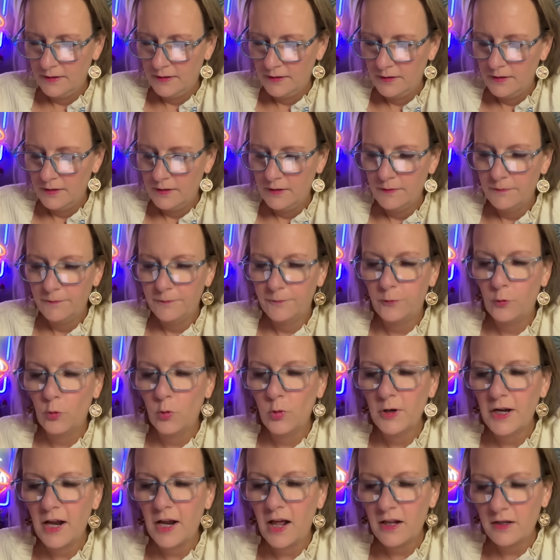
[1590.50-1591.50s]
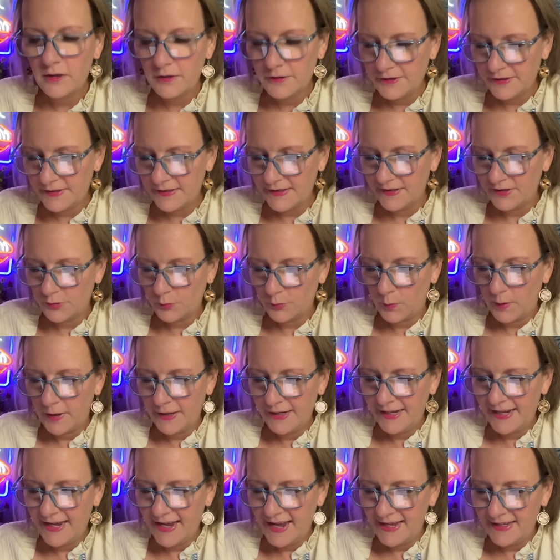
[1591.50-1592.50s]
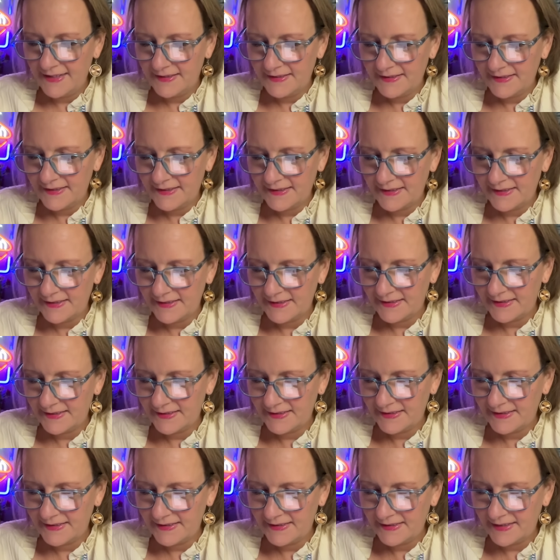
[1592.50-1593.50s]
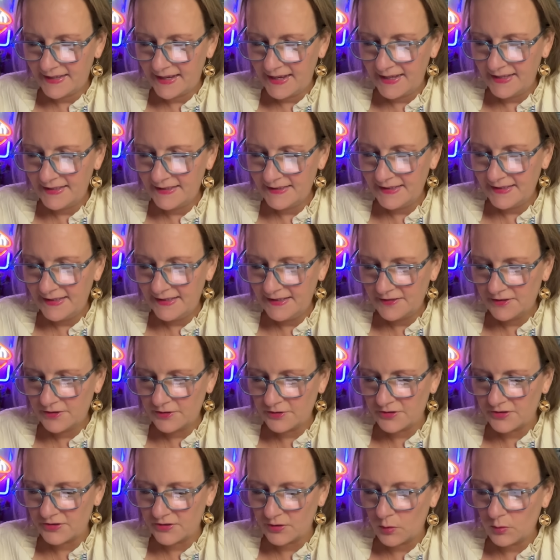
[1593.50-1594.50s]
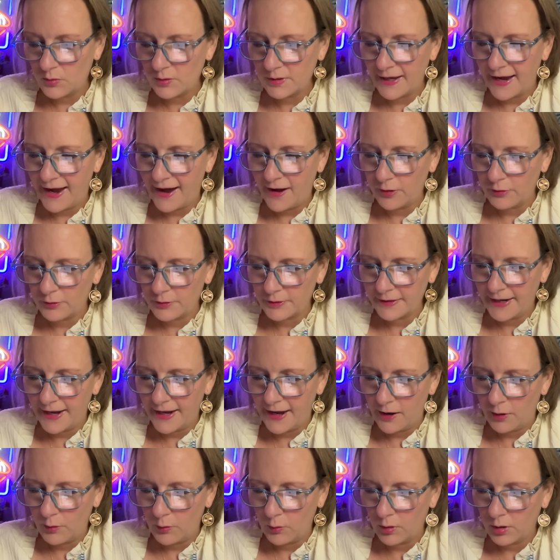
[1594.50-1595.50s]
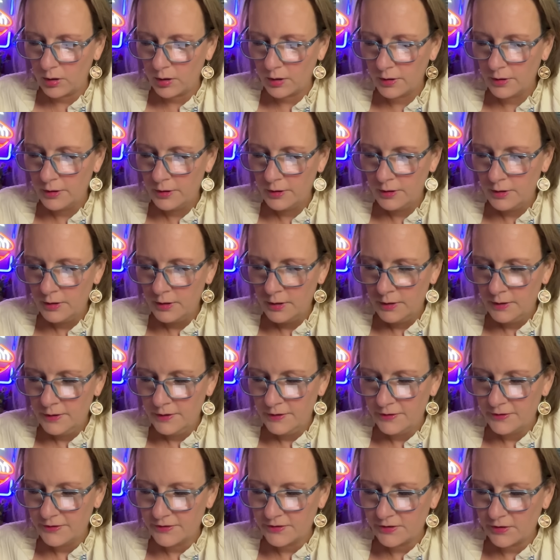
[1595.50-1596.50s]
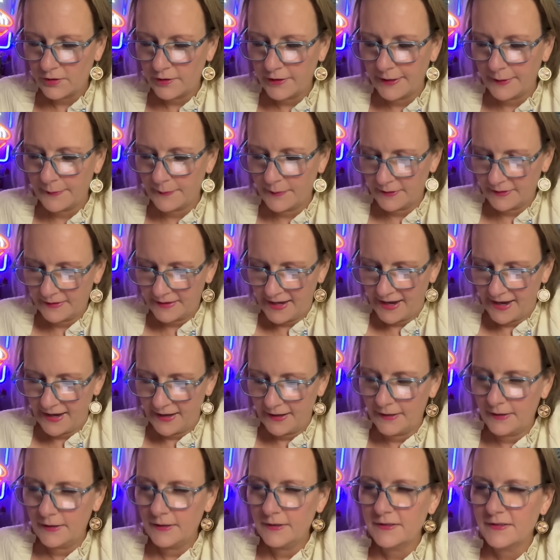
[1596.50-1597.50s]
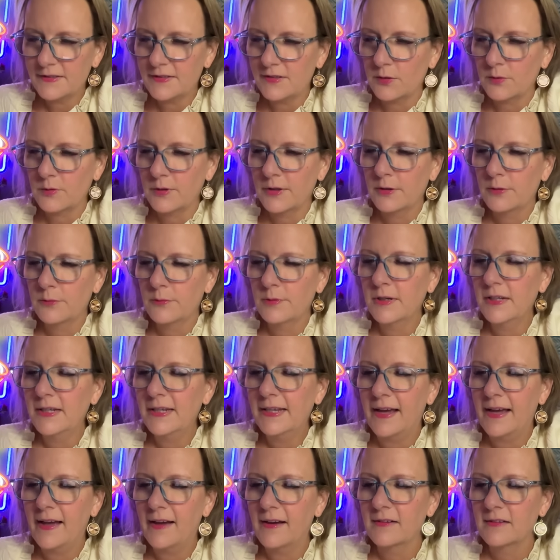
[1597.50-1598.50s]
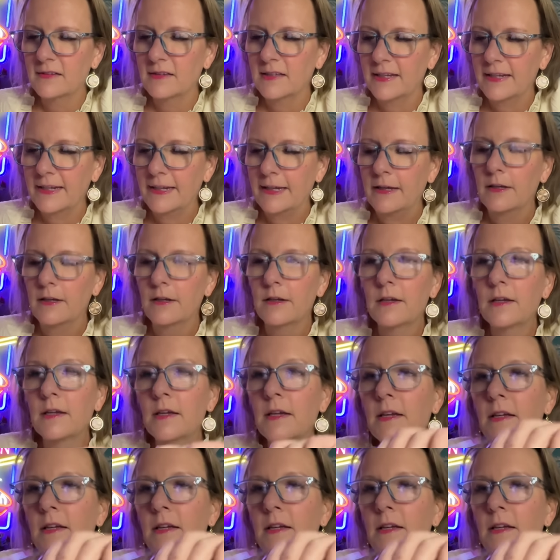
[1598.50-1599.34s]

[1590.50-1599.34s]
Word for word: $4.28. These are sold out now. Sorry about that. So they're really ugly. They're